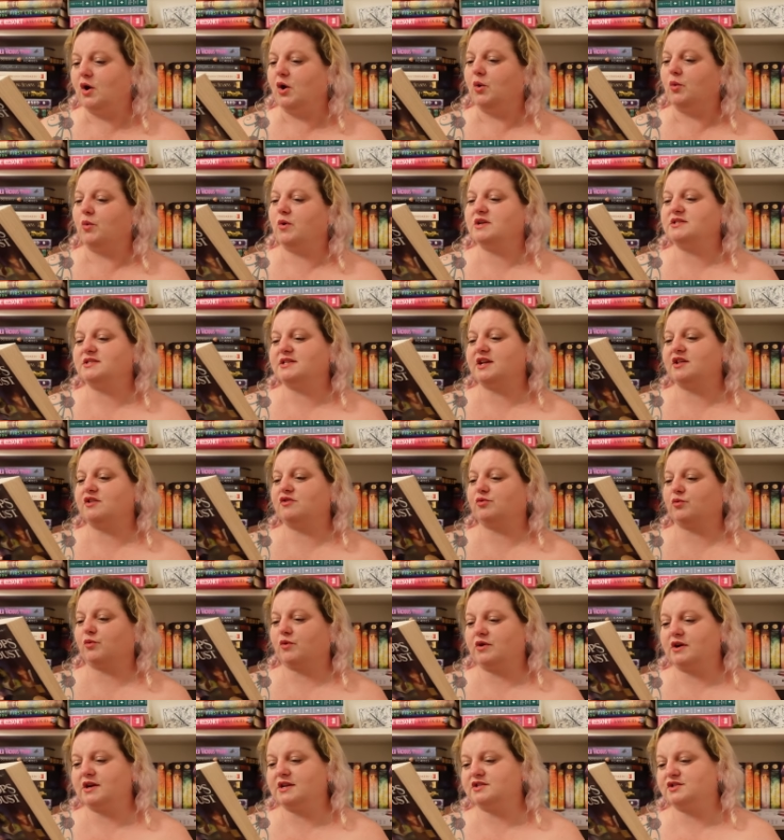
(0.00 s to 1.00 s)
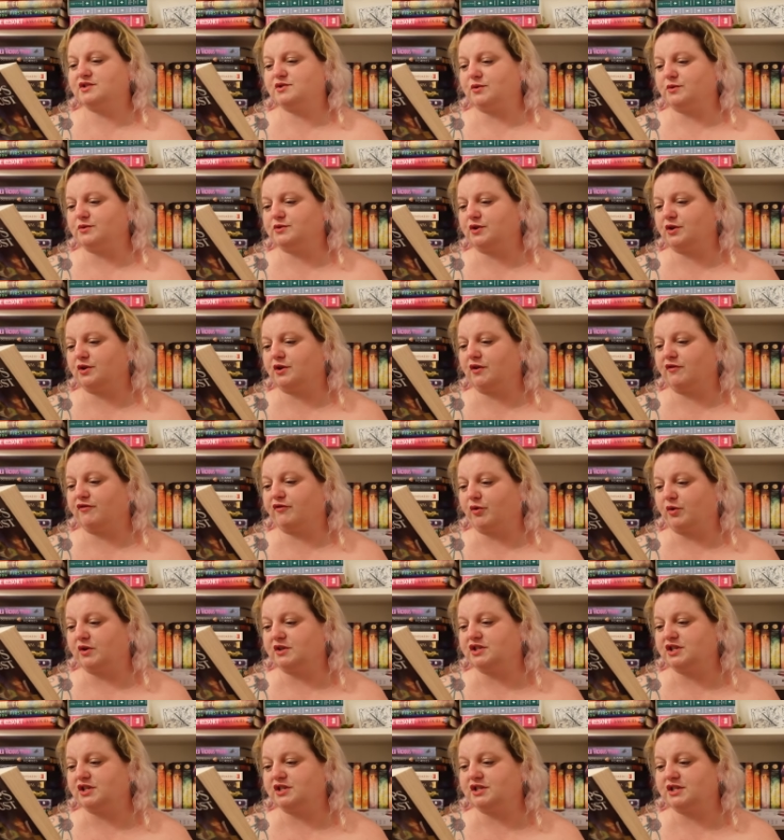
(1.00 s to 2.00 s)
What's a thwarted soldier of
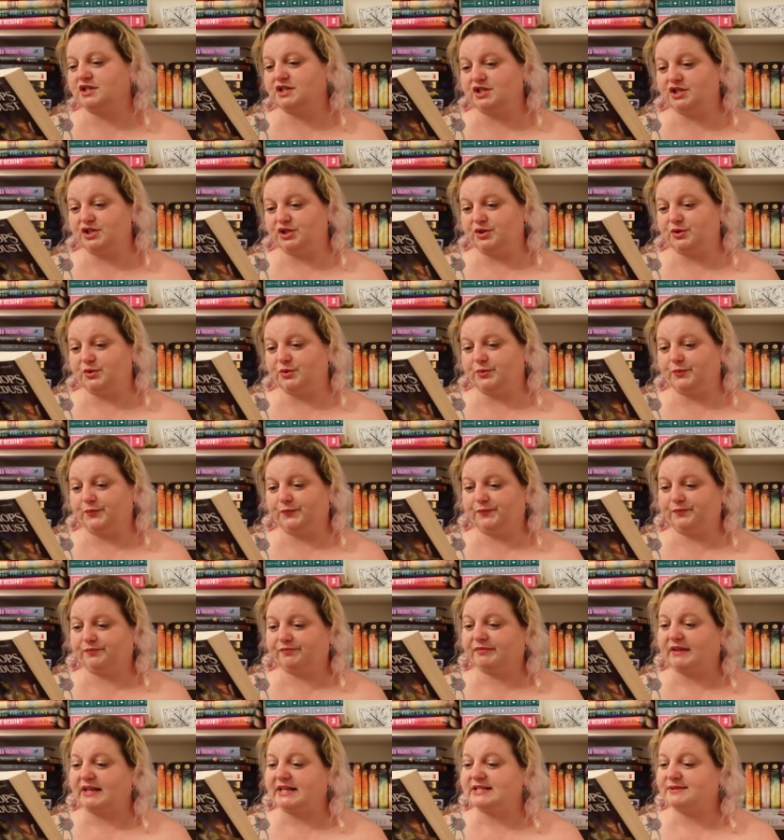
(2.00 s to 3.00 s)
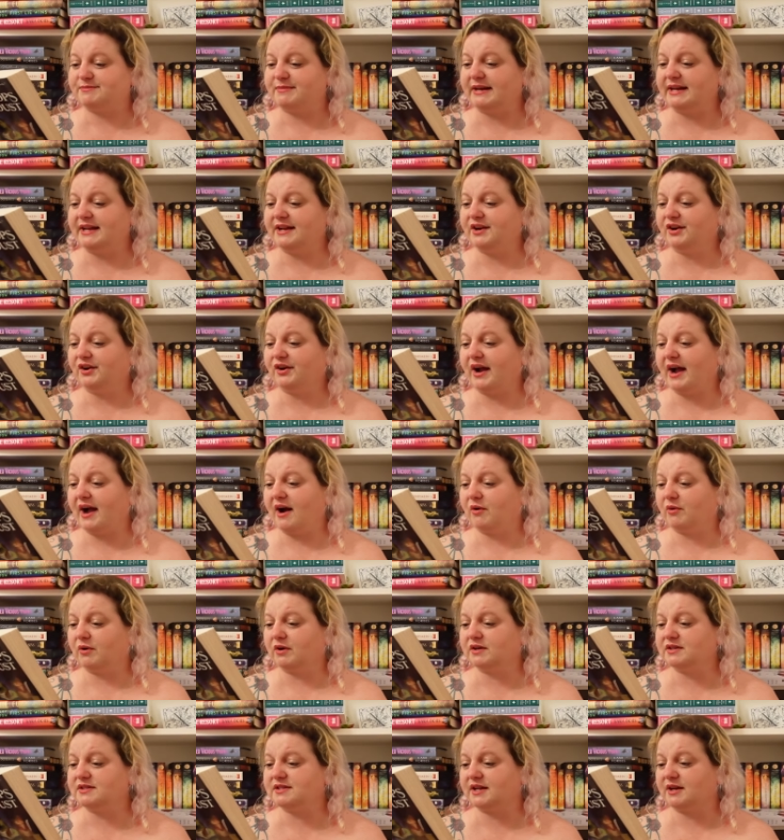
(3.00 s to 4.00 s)
fortune to do? Spending her
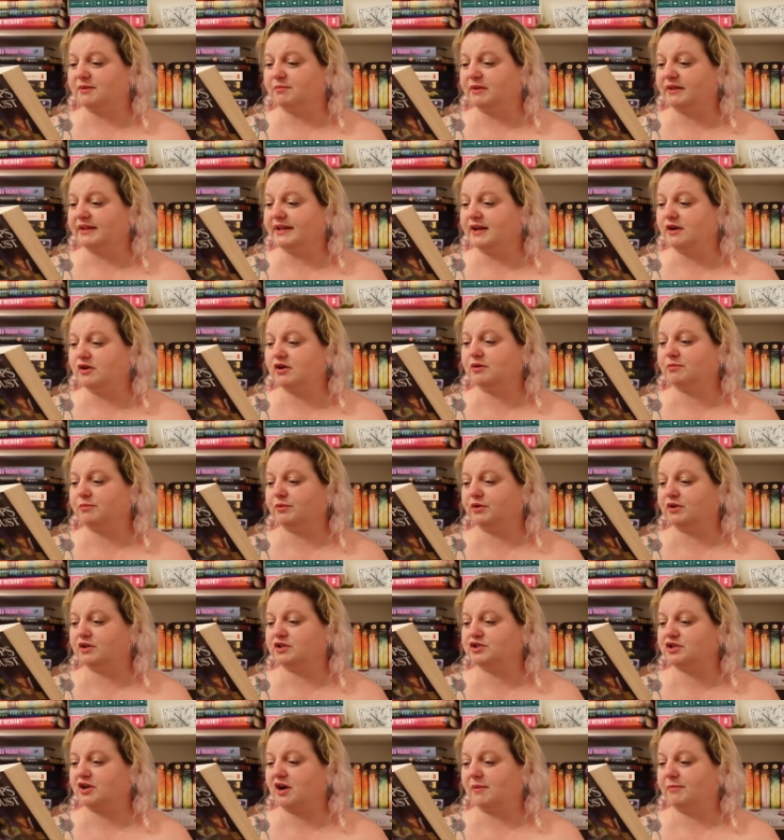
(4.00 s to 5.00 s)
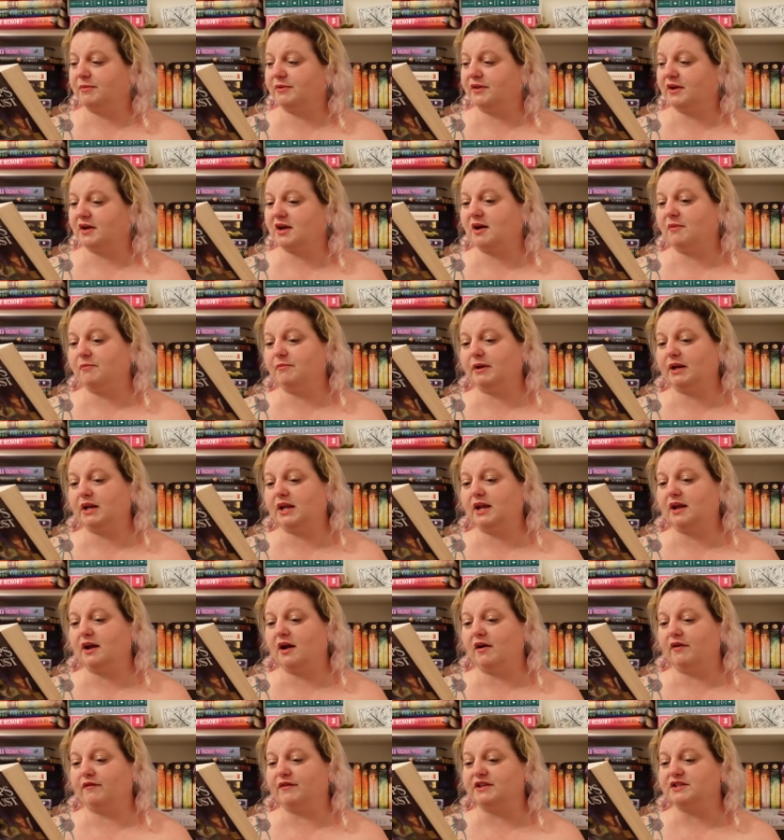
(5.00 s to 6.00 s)
hours at a beleaguered bookshop in the company
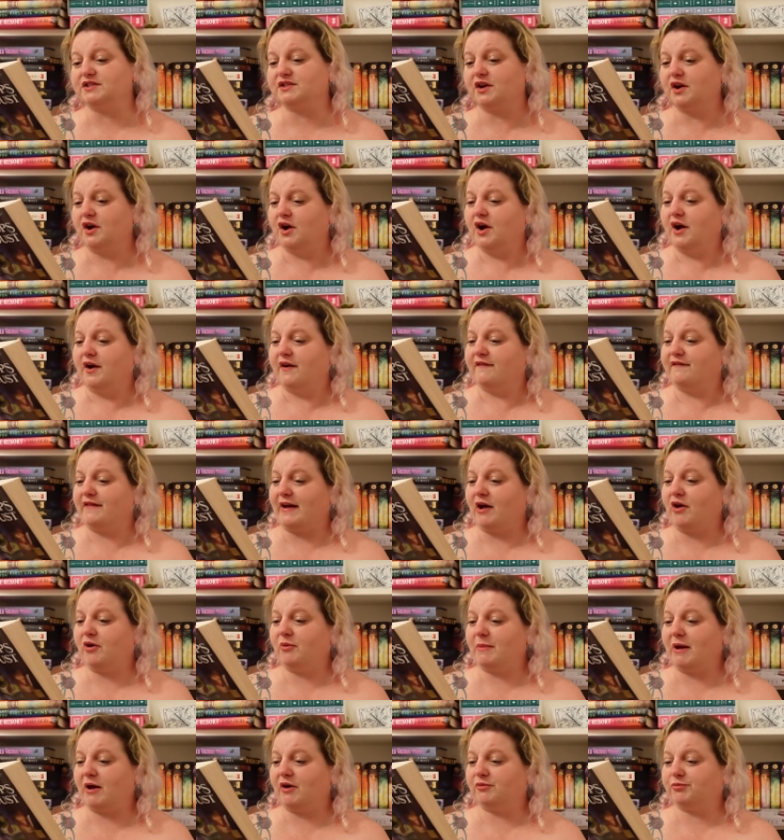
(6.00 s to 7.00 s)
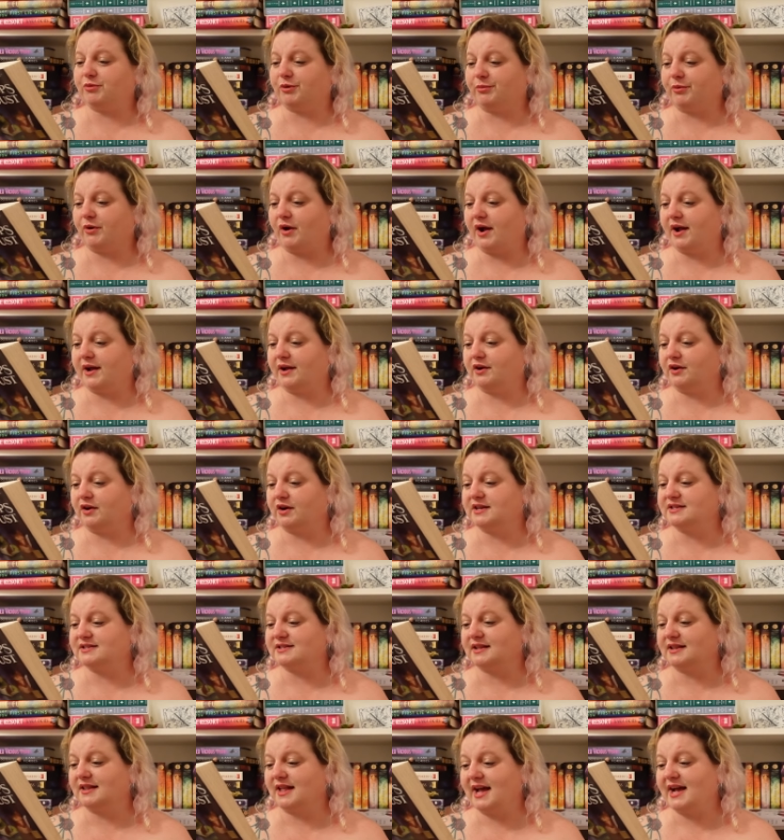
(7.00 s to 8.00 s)
of its foul mouthed proprietor
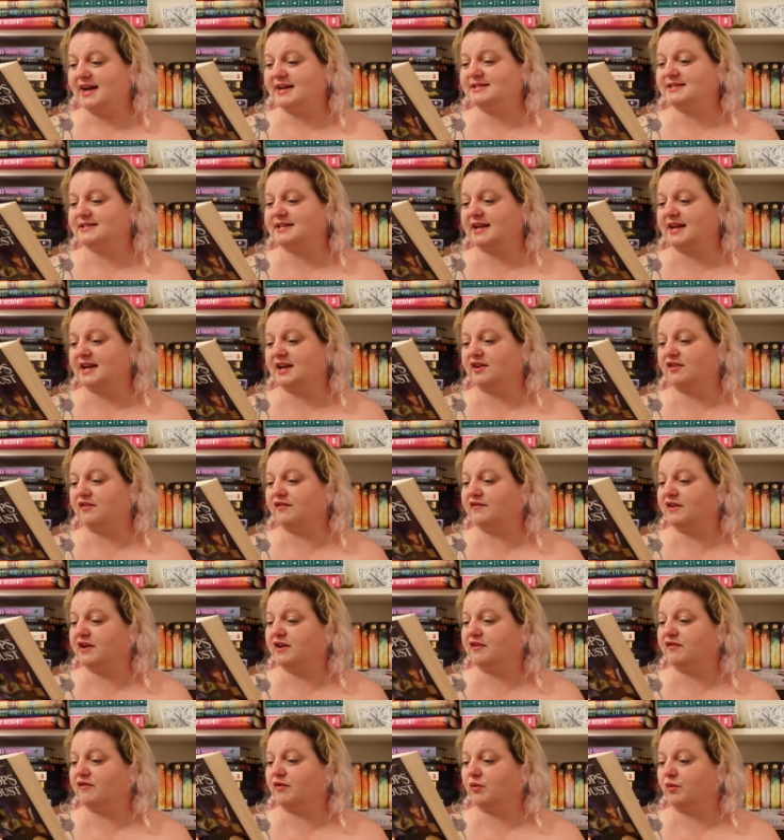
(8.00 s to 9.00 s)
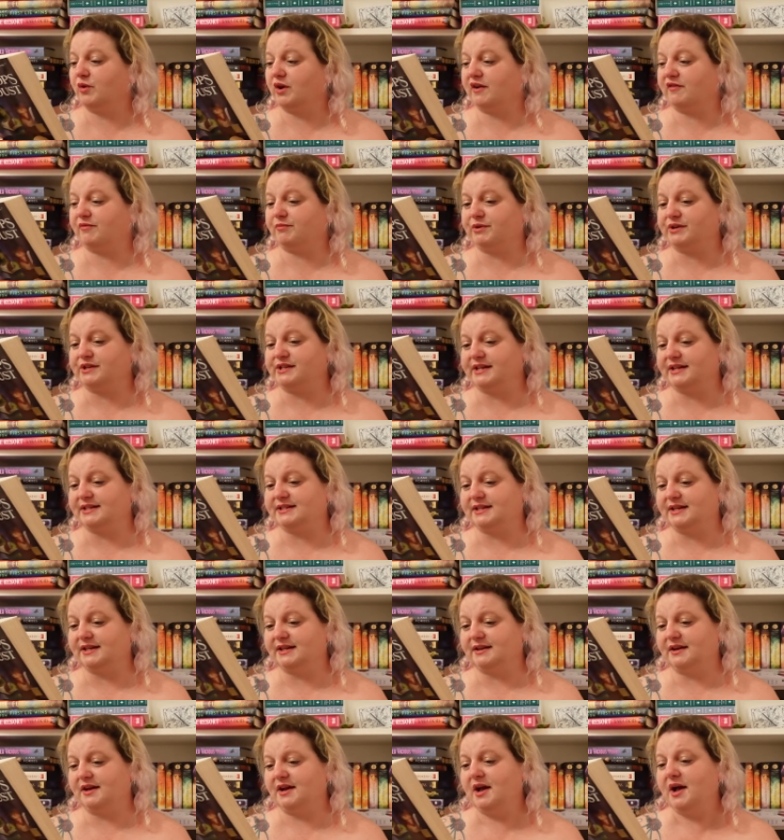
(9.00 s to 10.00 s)
is the last thing Viv would have
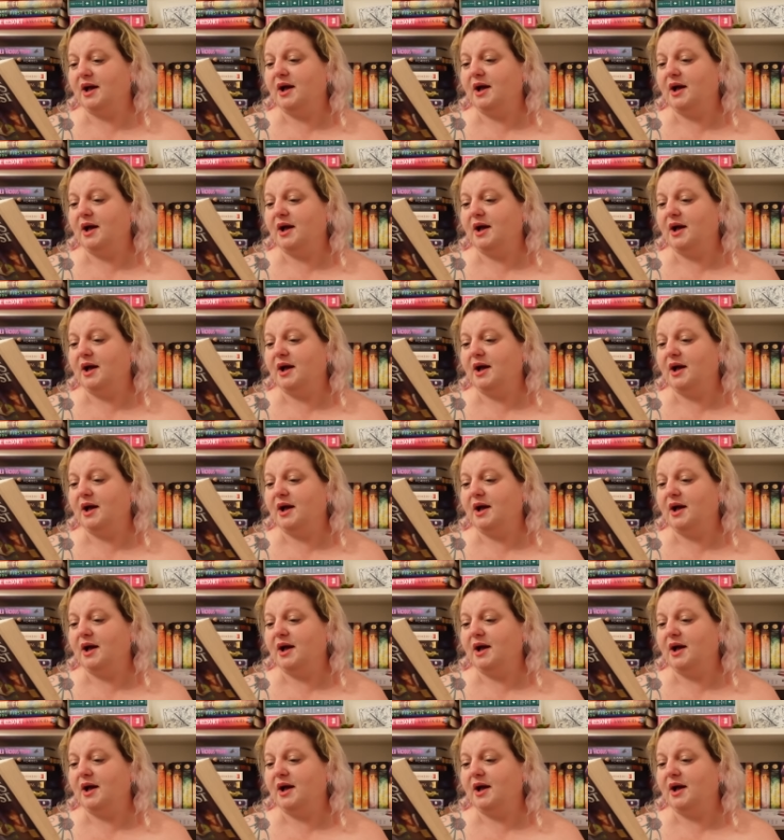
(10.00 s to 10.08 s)
predicted.